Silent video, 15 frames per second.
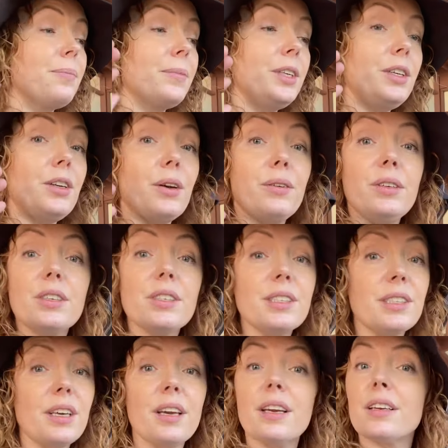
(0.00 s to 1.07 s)
you know, you're
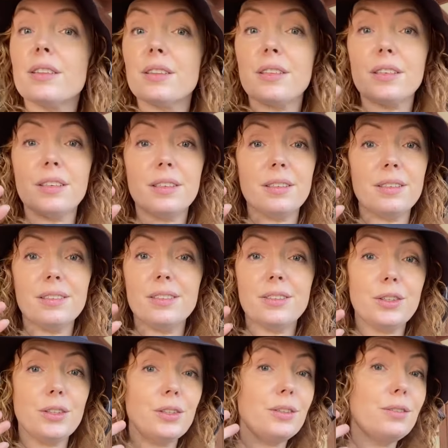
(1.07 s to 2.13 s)
sick, the
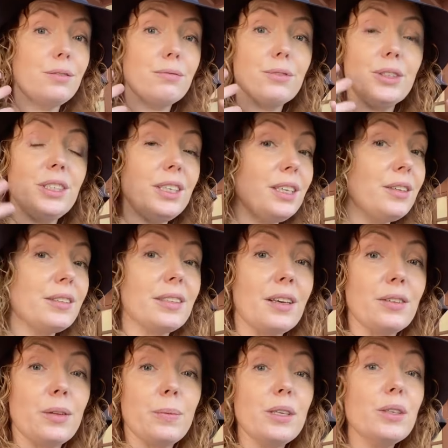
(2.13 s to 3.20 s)
mm, routine goes
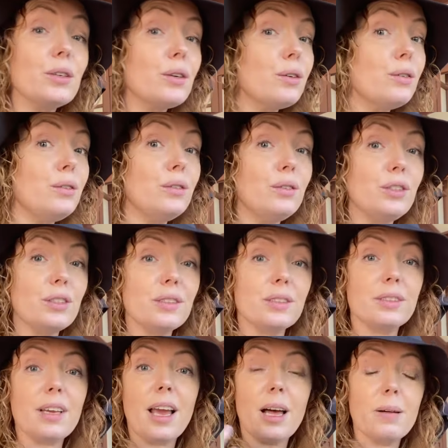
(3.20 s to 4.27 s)
out the window, you
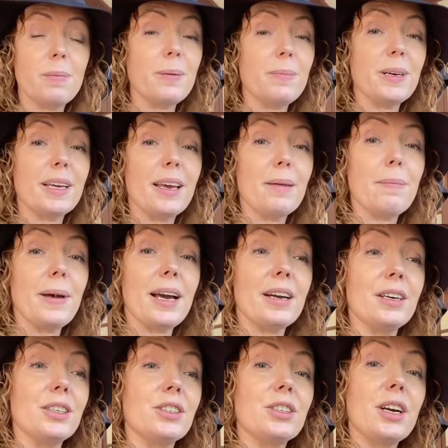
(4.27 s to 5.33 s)
just help up and get back
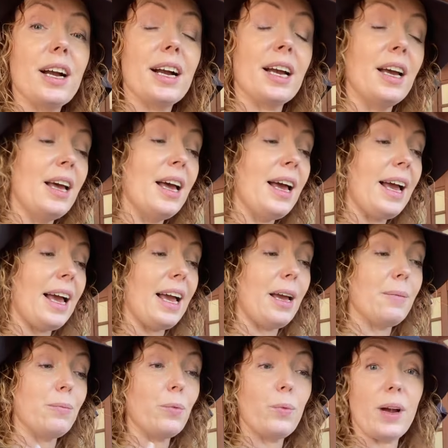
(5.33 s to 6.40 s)
on track
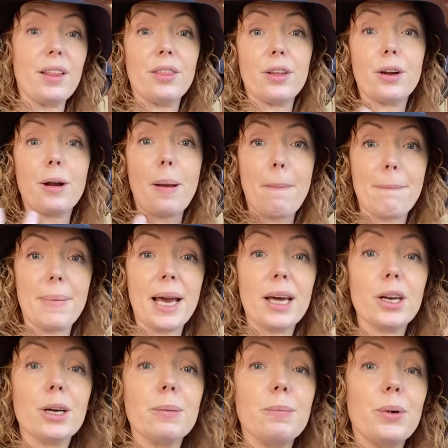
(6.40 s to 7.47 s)
um, when they're
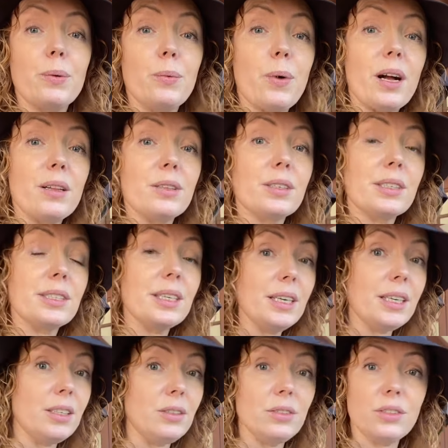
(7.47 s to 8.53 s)
better. But while they're
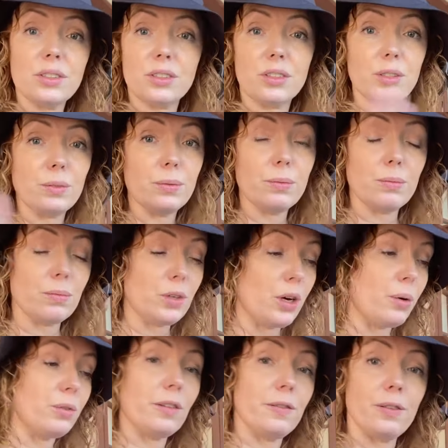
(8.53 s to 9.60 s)
sick, you just do
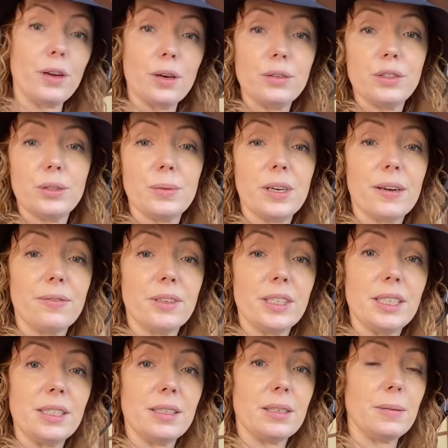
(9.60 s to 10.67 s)
go with the flow, do whatever
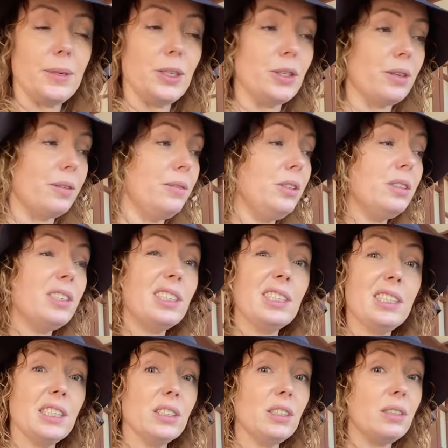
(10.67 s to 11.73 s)
needs to be done. You can
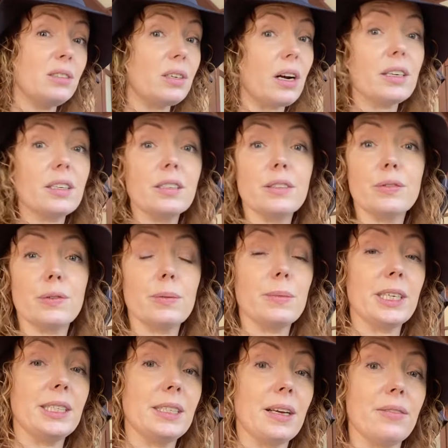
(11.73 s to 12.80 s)
still do darkness from
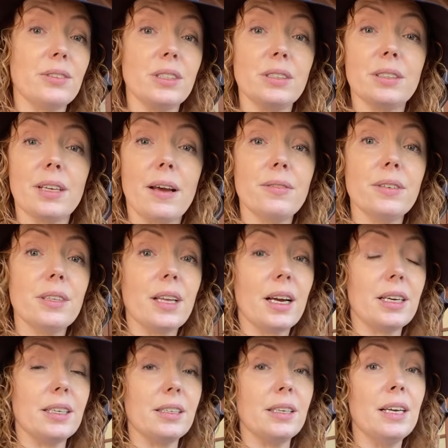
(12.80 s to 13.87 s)
like 7 to 7,
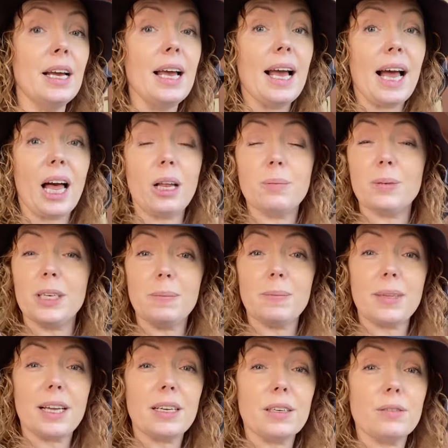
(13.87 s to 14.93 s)
that can help keep
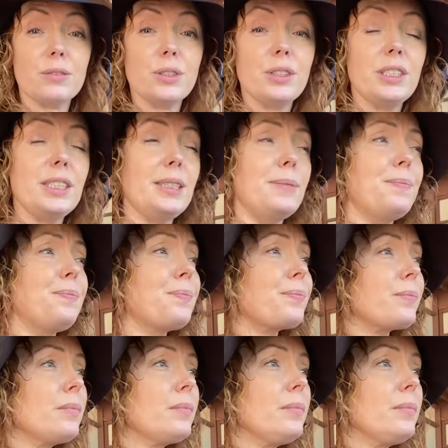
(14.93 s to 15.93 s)
that little routine